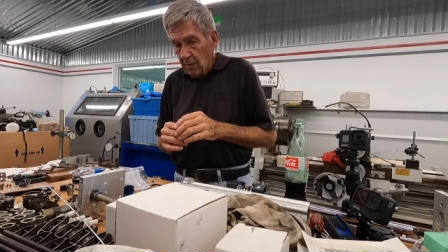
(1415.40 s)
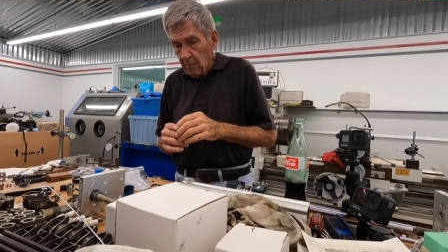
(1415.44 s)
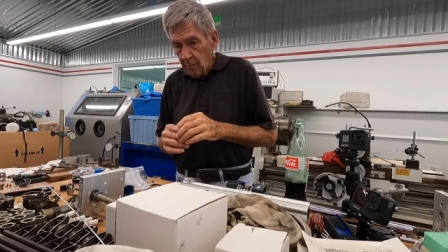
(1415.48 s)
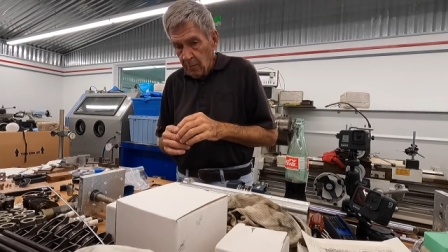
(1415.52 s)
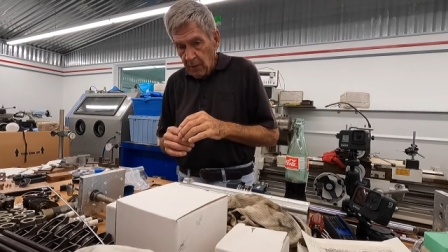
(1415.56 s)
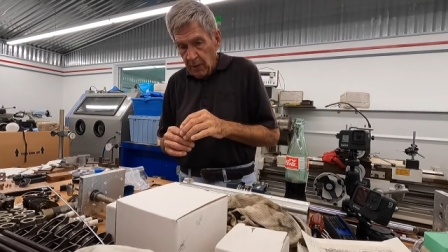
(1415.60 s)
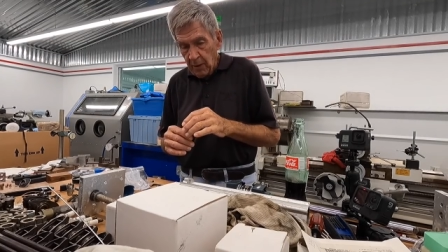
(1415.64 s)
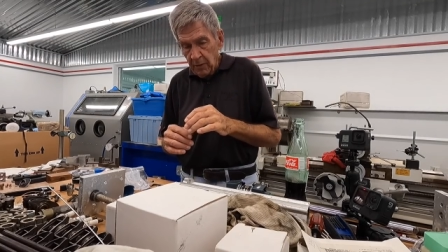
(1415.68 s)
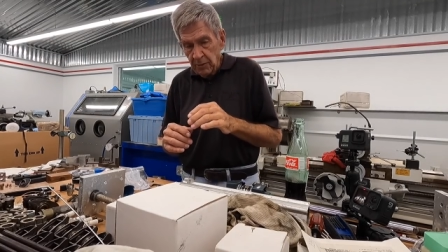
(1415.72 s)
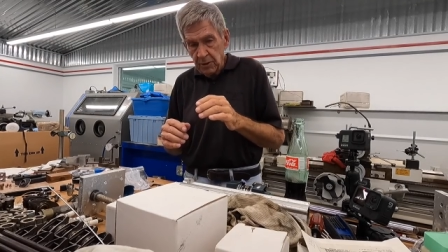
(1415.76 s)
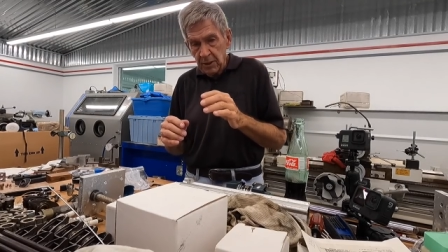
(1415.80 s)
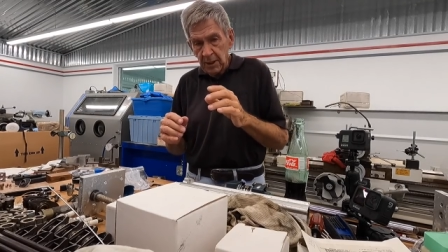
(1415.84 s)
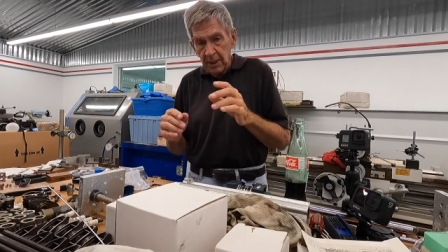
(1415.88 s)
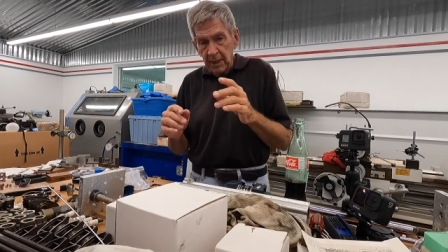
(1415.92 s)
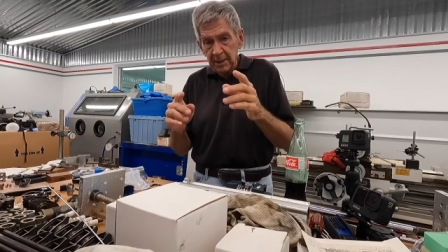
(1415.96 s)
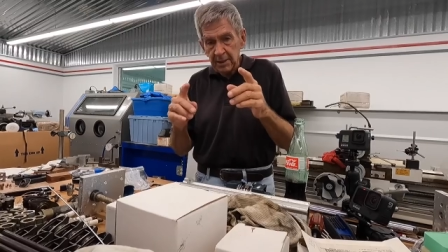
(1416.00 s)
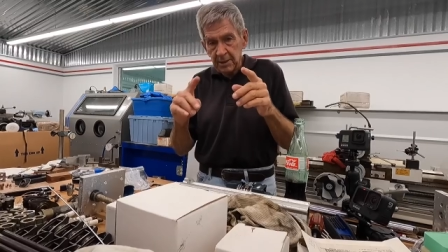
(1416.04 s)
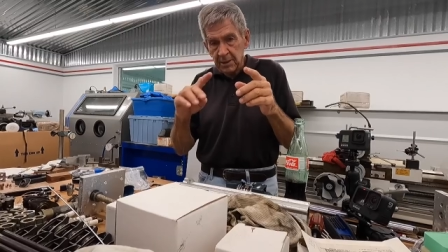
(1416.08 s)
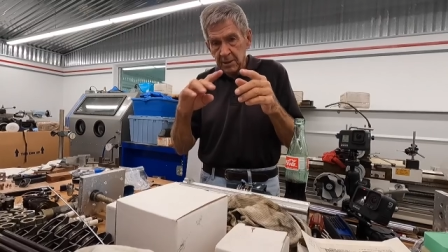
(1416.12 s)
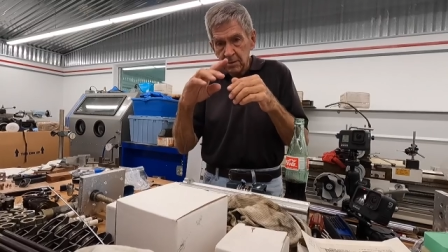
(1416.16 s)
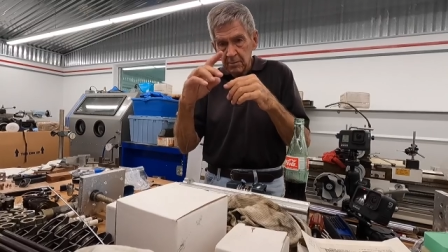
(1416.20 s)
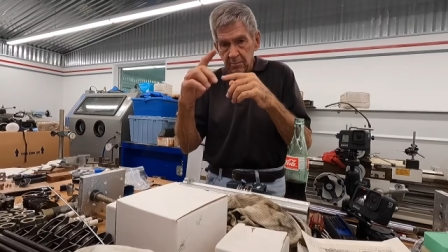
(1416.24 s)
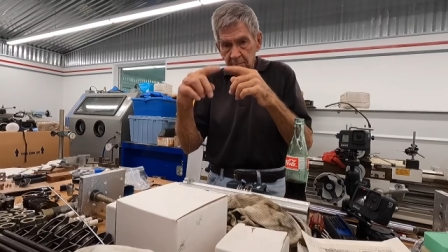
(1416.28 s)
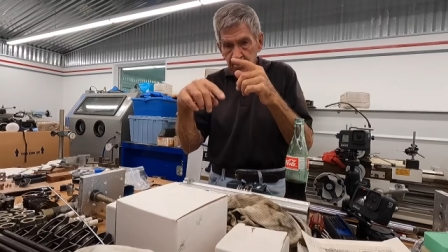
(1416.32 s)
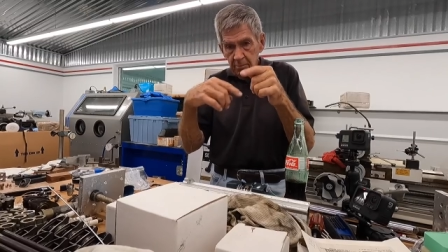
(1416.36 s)
because it
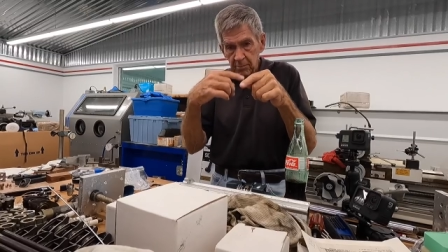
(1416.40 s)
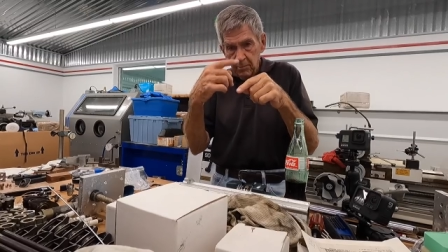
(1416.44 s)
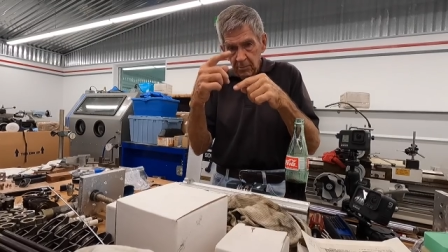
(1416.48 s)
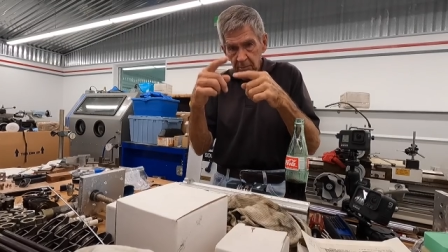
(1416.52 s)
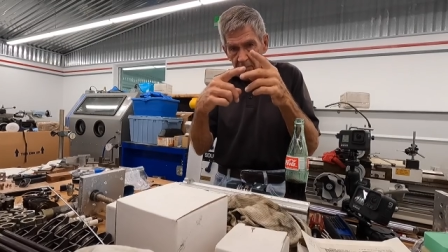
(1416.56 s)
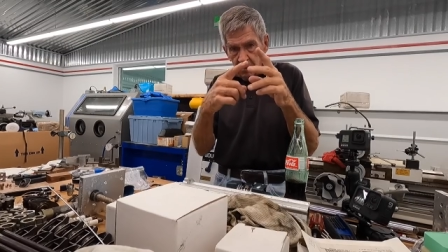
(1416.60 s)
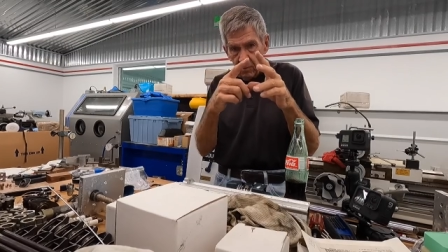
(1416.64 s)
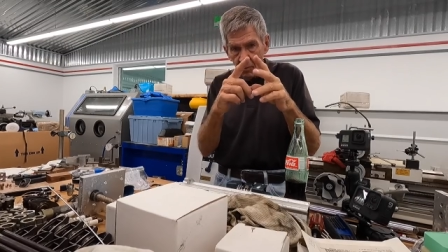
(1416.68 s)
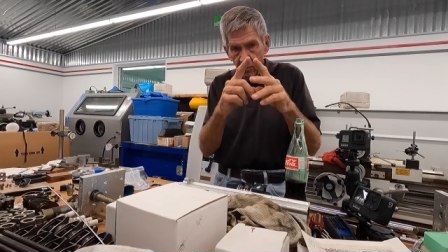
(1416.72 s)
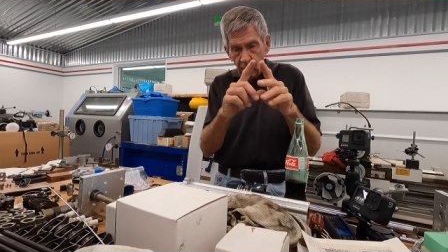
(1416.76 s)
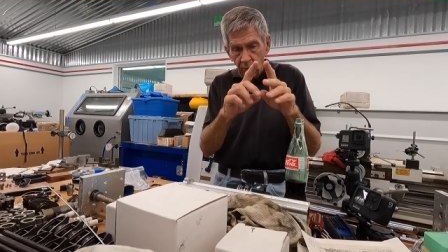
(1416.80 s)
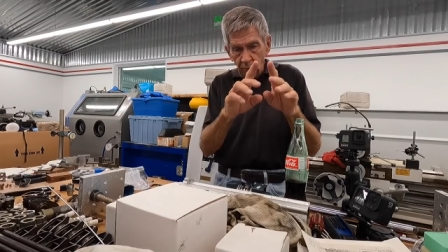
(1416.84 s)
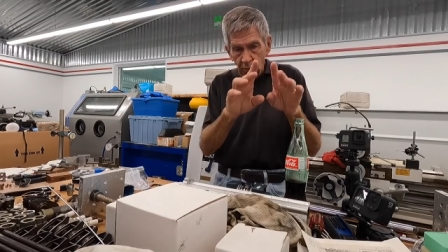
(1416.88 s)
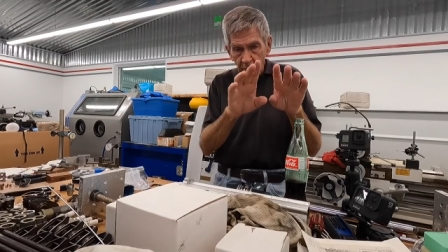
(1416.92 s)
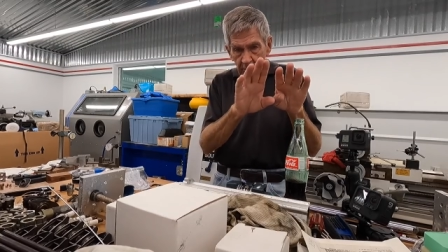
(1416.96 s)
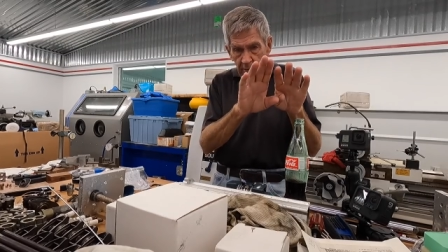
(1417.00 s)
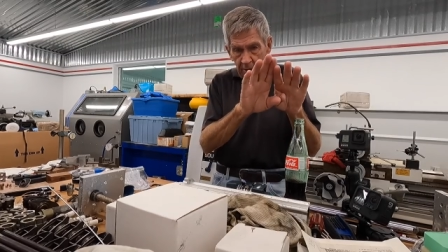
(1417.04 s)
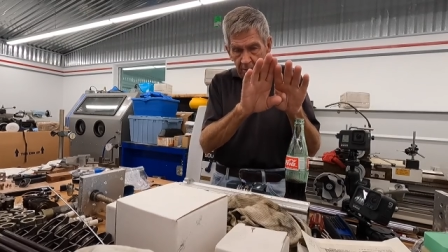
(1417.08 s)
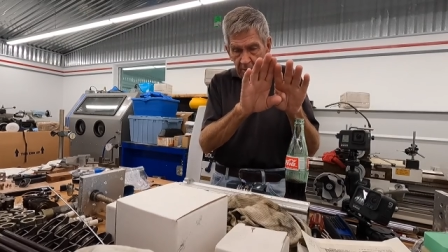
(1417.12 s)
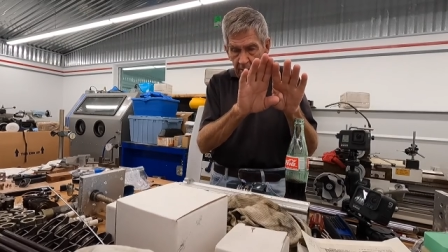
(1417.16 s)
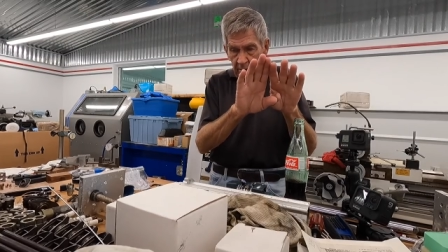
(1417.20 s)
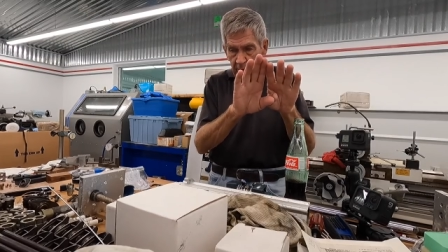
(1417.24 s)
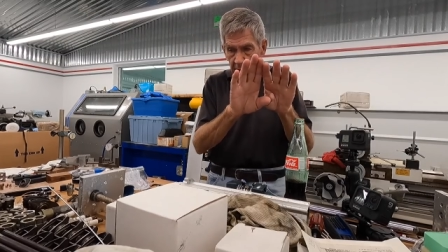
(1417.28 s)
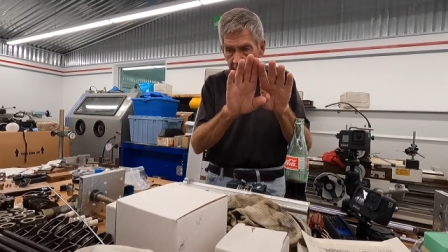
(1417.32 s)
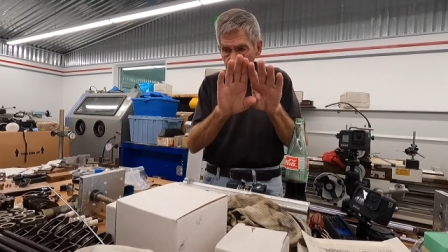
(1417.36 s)
is, you know,
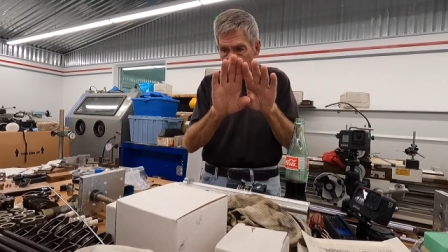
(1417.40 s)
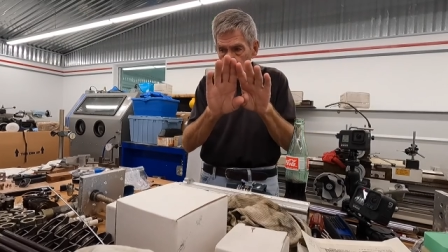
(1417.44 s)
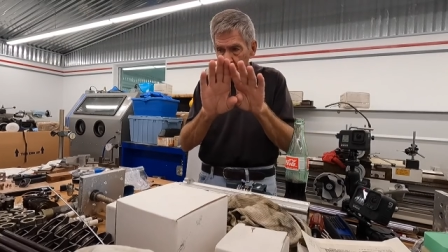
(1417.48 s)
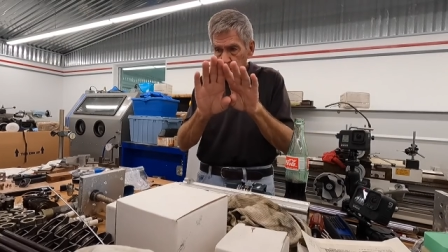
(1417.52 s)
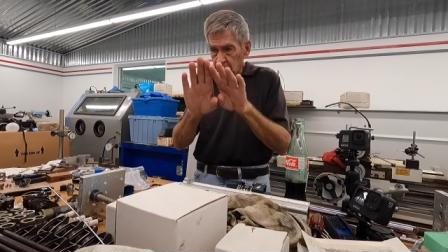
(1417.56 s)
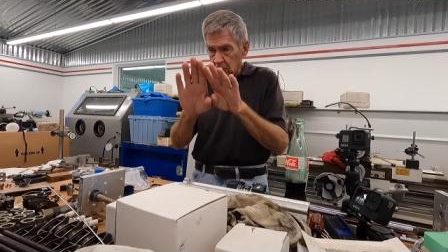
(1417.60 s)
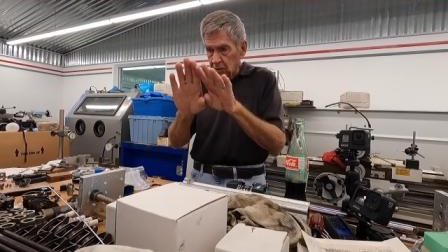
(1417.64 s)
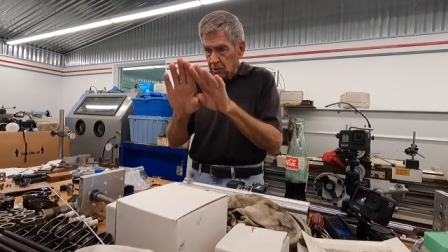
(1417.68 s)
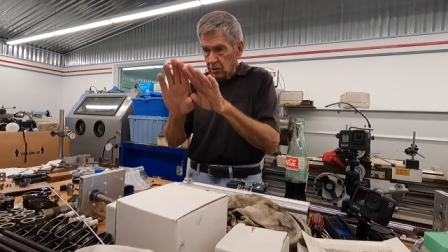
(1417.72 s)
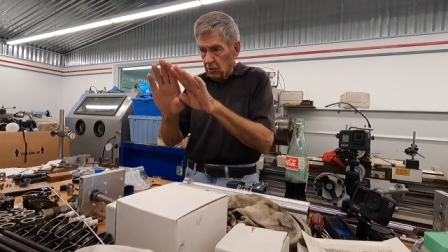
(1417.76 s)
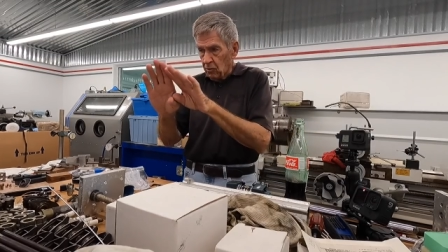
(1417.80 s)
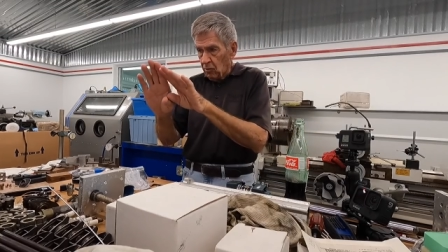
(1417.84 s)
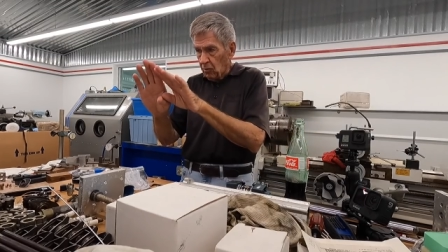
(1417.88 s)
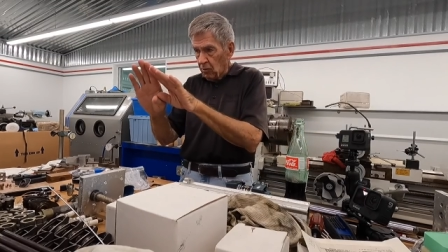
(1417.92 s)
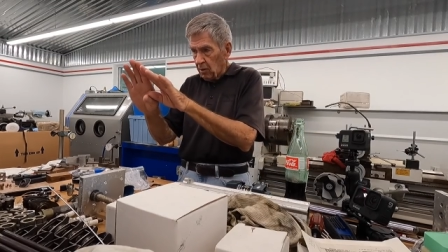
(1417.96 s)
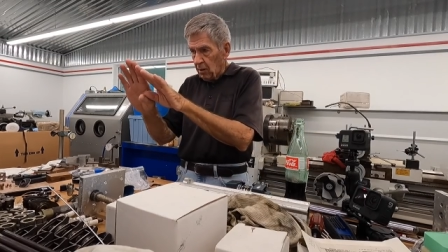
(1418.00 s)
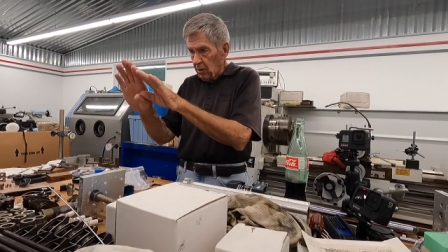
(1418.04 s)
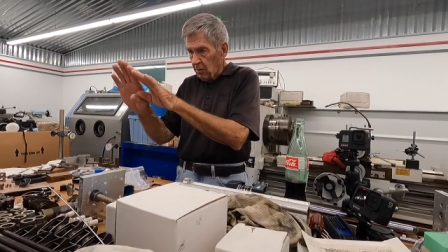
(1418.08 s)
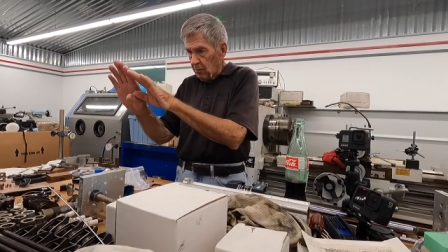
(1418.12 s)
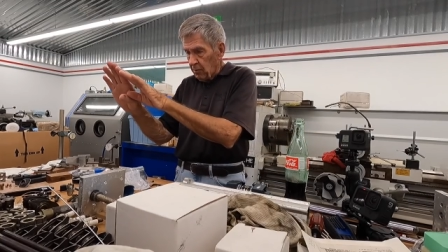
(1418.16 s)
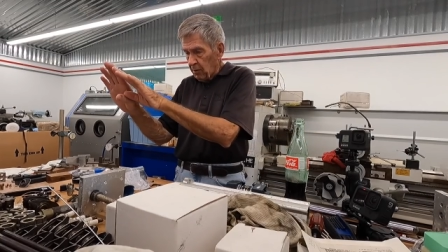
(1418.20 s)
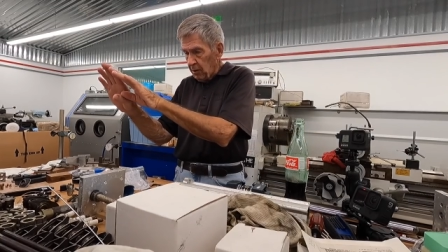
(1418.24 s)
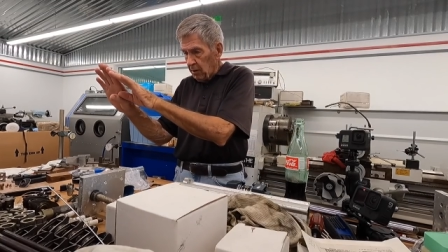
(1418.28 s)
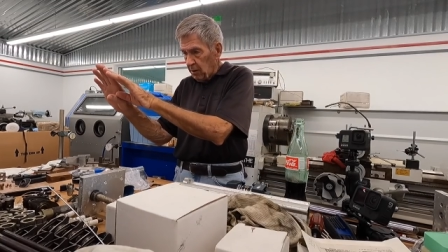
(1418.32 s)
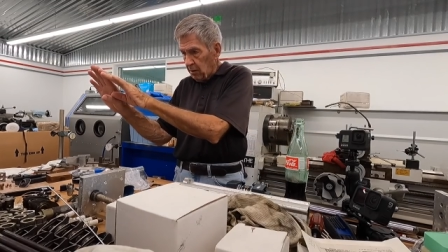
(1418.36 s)
one, you, as you go
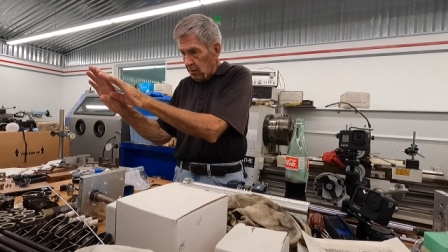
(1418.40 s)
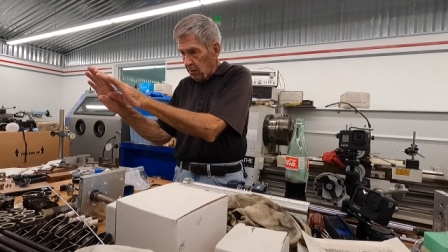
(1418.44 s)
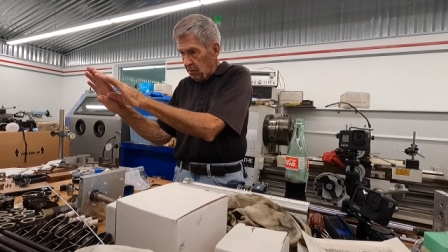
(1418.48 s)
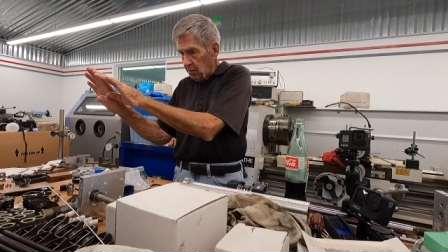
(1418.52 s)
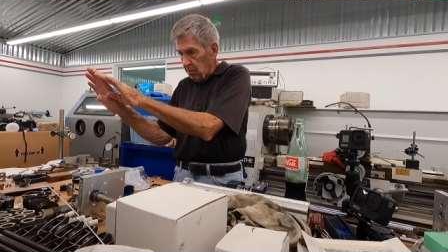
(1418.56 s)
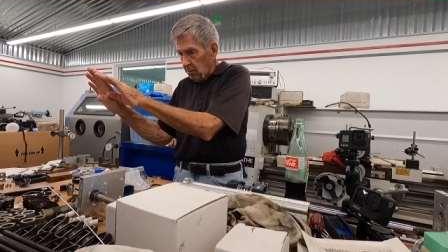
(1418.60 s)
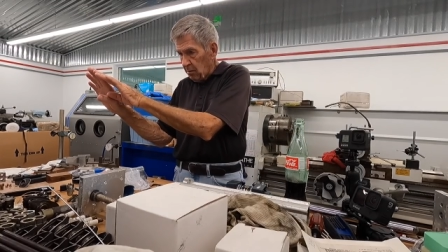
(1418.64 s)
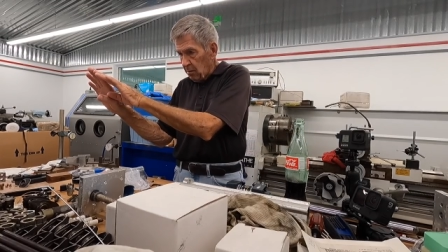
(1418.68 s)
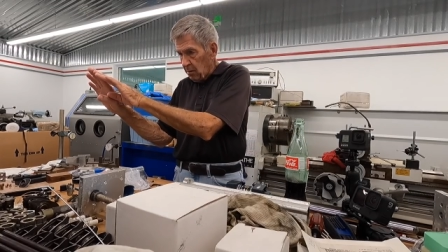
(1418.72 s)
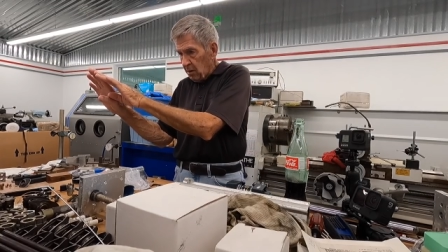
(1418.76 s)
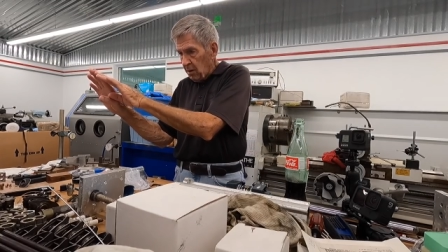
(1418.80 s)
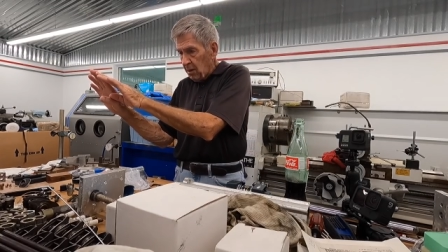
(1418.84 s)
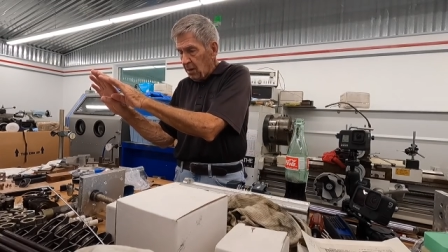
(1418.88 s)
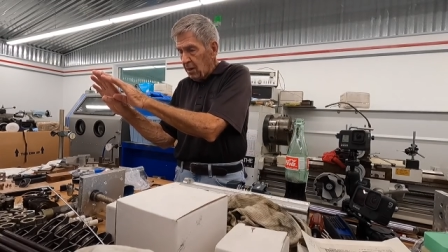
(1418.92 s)
along here,